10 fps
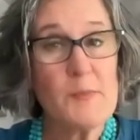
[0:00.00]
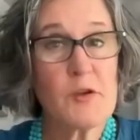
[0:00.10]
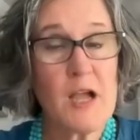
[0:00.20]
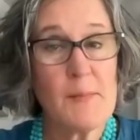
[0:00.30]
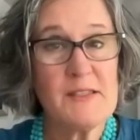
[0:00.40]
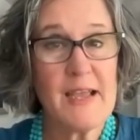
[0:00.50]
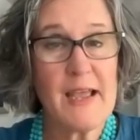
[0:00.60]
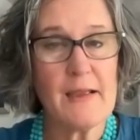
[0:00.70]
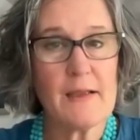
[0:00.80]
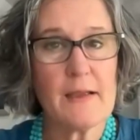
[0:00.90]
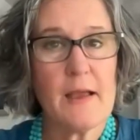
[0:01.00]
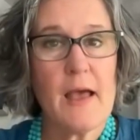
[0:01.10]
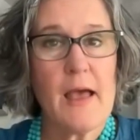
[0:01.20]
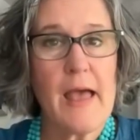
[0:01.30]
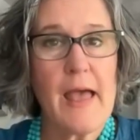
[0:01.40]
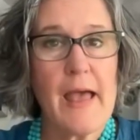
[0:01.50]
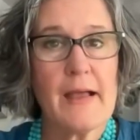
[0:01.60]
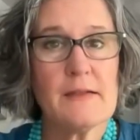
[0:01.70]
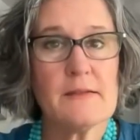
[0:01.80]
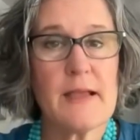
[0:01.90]
to come and take
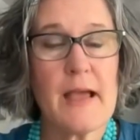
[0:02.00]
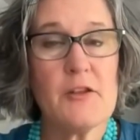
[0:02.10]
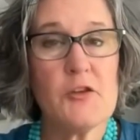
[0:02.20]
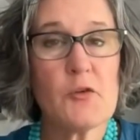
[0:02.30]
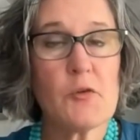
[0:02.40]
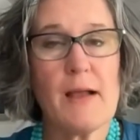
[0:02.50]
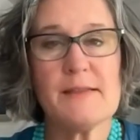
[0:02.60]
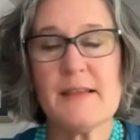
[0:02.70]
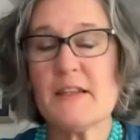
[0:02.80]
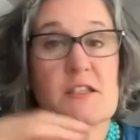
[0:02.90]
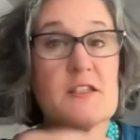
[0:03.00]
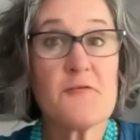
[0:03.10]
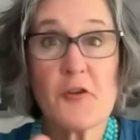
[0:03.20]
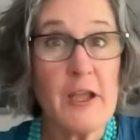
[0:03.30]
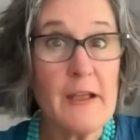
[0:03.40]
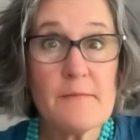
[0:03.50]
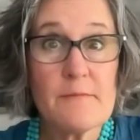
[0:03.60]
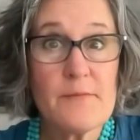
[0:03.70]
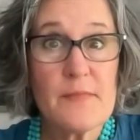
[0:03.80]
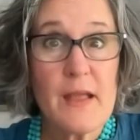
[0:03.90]
and and utilize and it's free
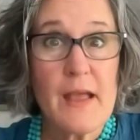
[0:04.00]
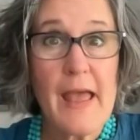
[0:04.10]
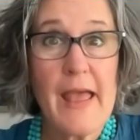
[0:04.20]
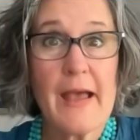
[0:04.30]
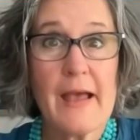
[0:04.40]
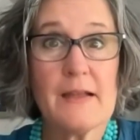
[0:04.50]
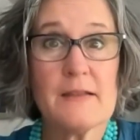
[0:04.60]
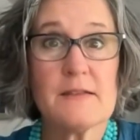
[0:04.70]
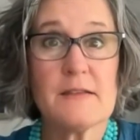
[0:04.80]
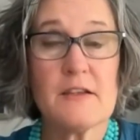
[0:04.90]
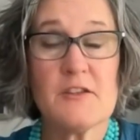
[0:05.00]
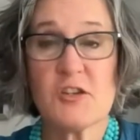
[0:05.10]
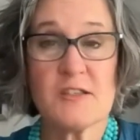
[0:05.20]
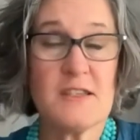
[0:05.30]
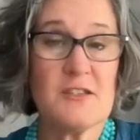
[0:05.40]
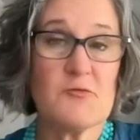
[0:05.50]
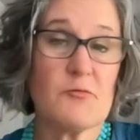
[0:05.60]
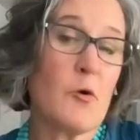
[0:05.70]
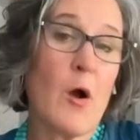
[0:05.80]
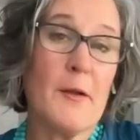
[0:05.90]
and it just needs a
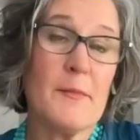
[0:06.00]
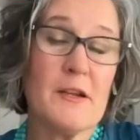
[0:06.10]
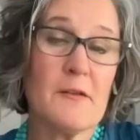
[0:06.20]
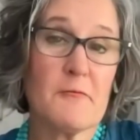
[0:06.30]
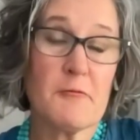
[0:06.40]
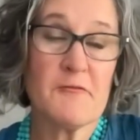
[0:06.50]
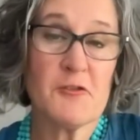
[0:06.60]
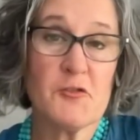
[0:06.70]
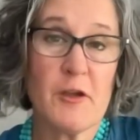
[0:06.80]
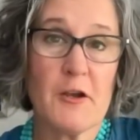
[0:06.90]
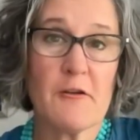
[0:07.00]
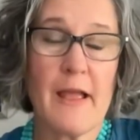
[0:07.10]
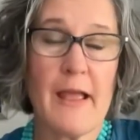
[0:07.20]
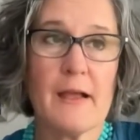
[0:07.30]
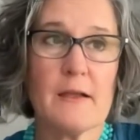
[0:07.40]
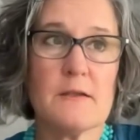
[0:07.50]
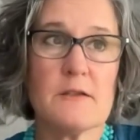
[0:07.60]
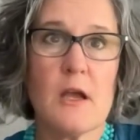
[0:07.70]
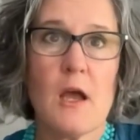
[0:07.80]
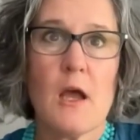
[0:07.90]
requirement of a refrigerator and
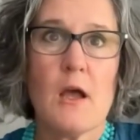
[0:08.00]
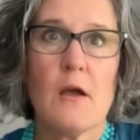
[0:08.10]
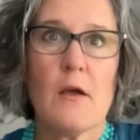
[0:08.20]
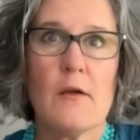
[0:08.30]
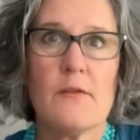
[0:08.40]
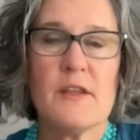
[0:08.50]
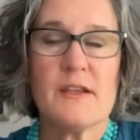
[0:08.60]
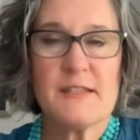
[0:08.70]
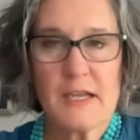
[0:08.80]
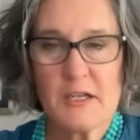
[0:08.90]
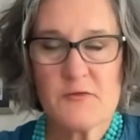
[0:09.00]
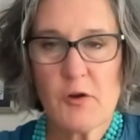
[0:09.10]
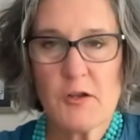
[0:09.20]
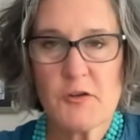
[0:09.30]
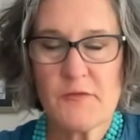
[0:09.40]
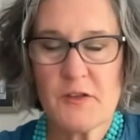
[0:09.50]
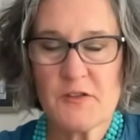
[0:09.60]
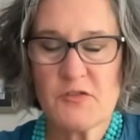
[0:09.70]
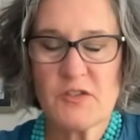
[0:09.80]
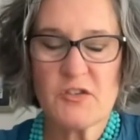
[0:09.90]
the executive director of the
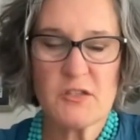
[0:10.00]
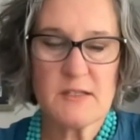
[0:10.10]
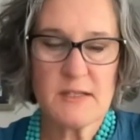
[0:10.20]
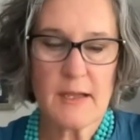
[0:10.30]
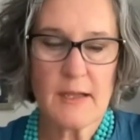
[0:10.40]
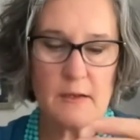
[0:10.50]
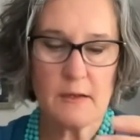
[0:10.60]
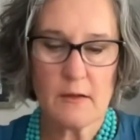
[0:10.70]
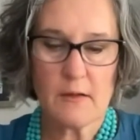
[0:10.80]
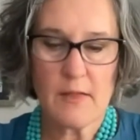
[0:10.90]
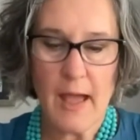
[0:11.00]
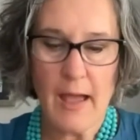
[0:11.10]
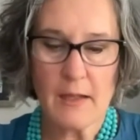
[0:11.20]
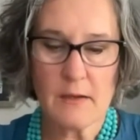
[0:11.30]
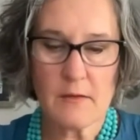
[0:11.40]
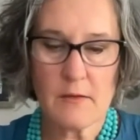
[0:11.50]
association said that